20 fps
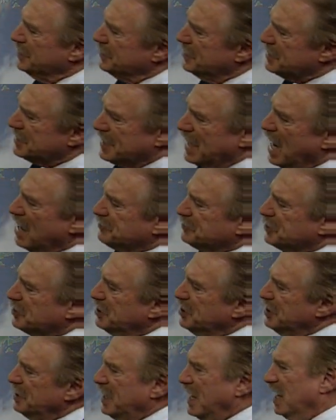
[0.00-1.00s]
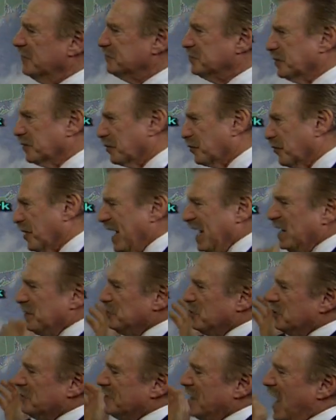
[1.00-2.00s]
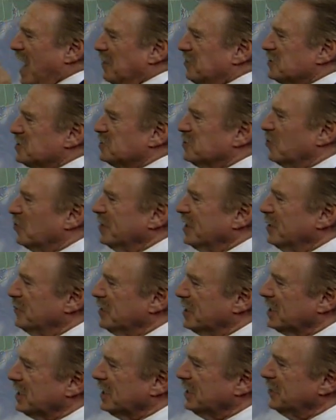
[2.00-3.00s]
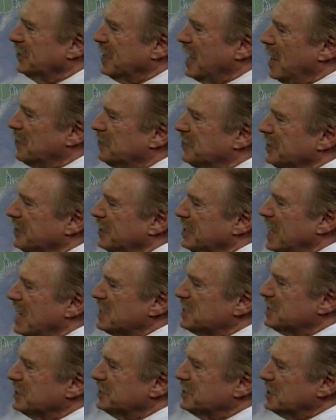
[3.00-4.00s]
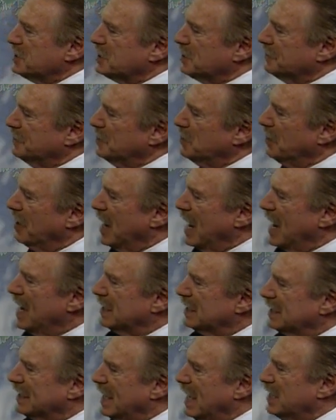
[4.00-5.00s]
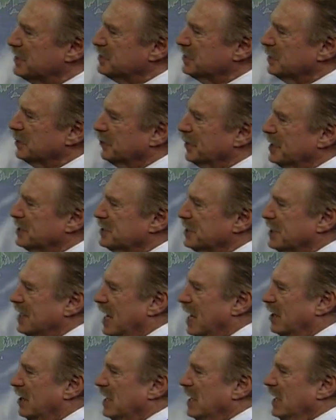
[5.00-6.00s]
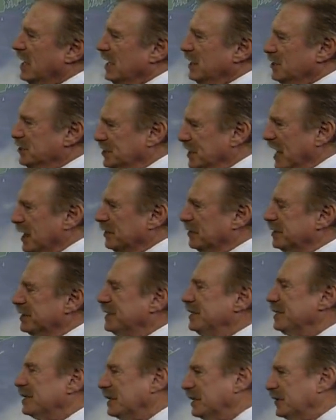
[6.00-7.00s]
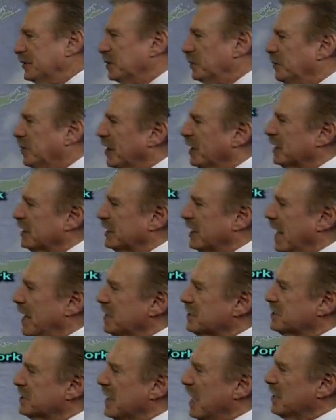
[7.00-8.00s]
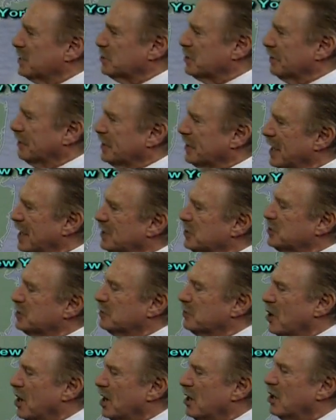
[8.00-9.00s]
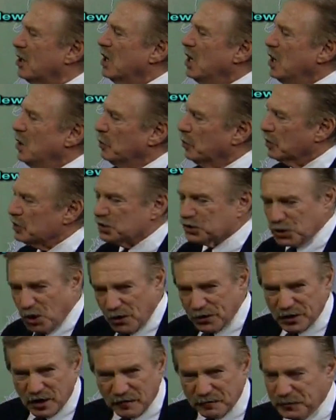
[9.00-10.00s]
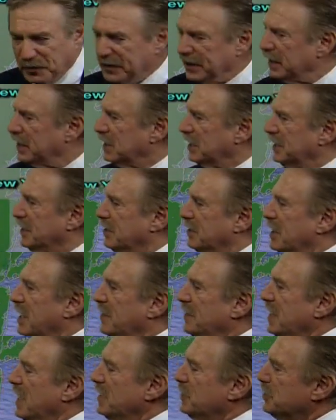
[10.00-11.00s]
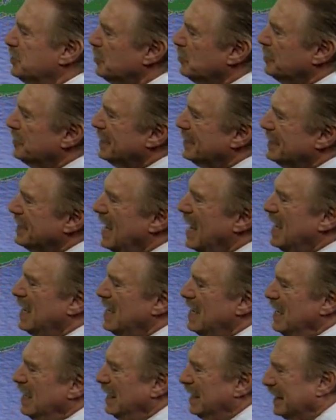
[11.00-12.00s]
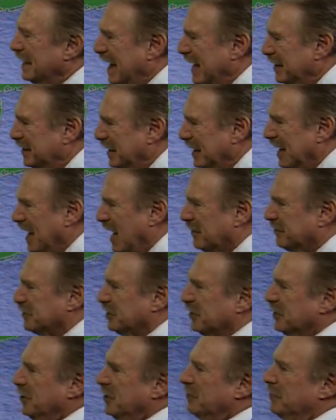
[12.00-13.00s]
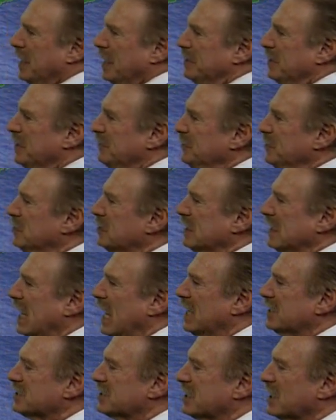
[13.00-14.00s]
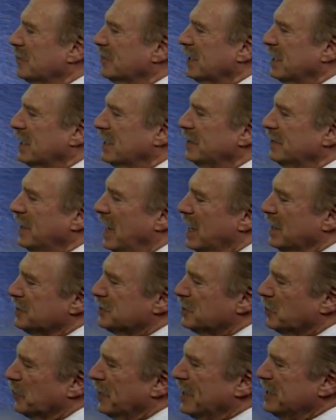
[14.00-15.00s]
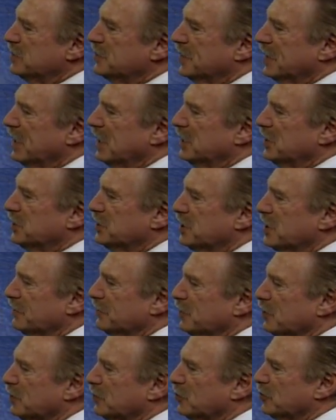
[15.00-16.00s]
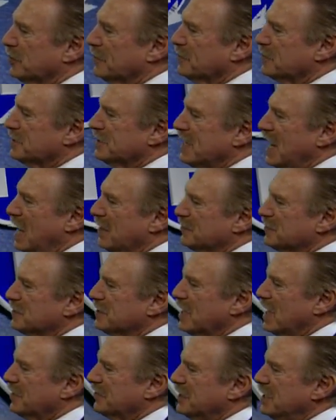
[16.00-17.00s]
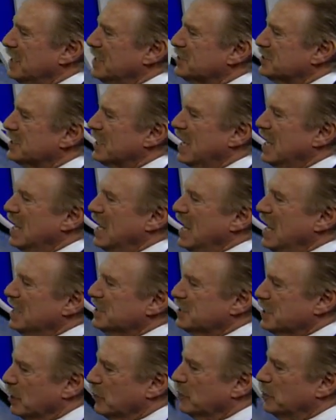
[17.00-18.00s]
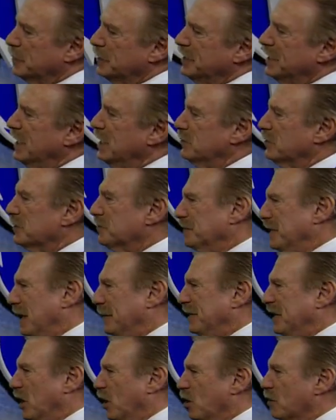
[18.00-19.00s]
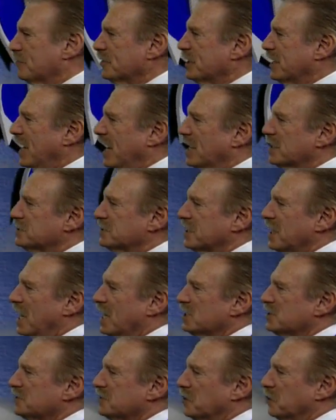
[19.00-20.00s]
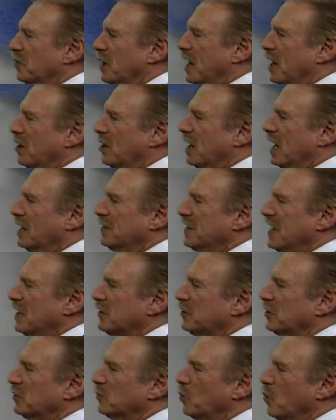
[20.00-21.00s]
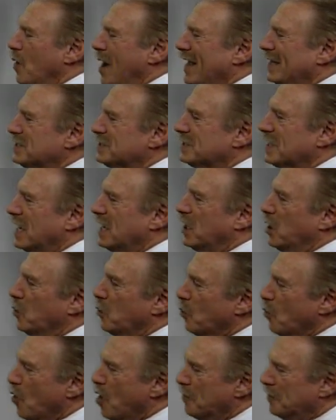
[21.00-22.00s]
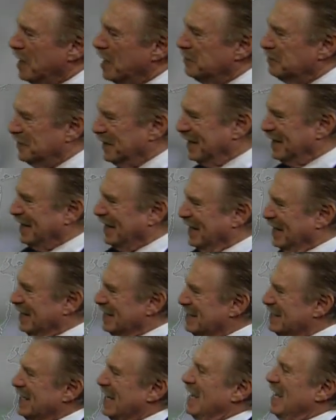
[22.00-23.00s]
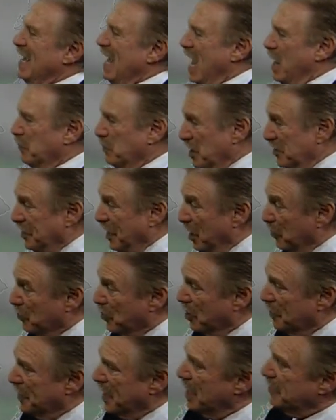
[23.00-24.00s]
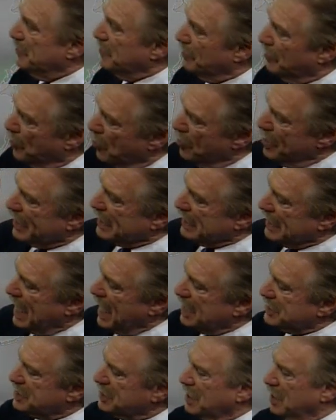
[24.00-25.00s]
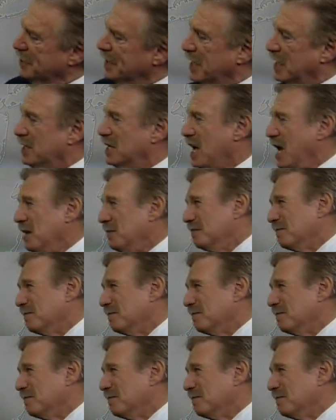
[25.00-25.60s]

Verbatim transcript: This afternoon, after the rain moved out this morning, we cleared out pretty nicely. Just a few high clouds in the region now. Generally clear to partly cloudy skies overnight. Tomorrow, we'll start off pretty clear. And then during the day, late in the afternoon, maybe a few clouds coming in as the winds begin to shift a little more to the south and southeast. So we'll be dealing with maybe overcast skies for a while. And then on Wednesday, a warm up begins. And with that warm up, more clouds coming in.